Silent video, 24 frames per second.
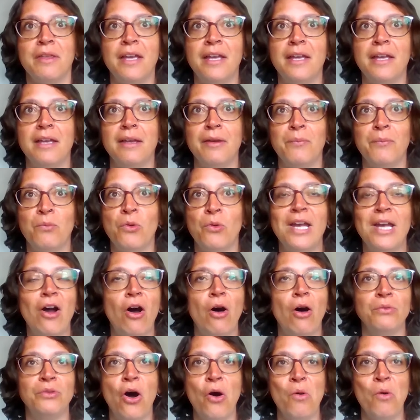We
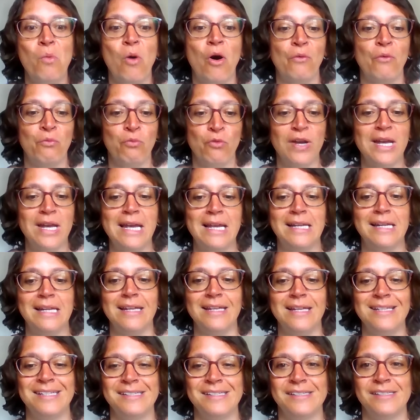all know what
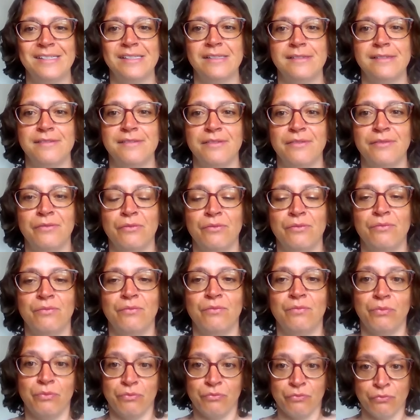really
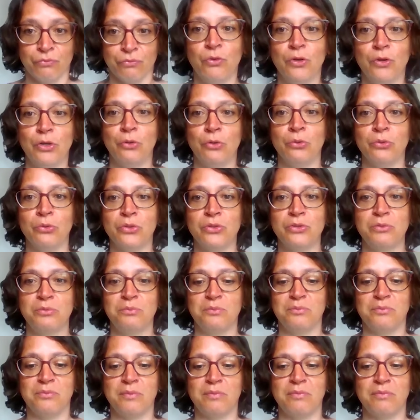rules
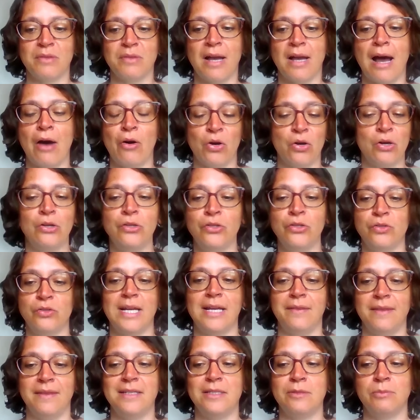our country
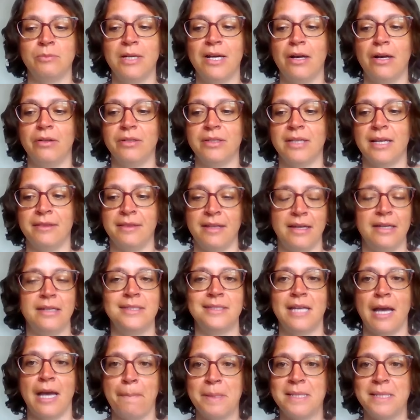and this world, and that
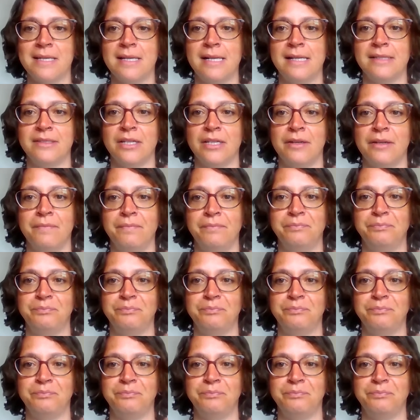is capitalism.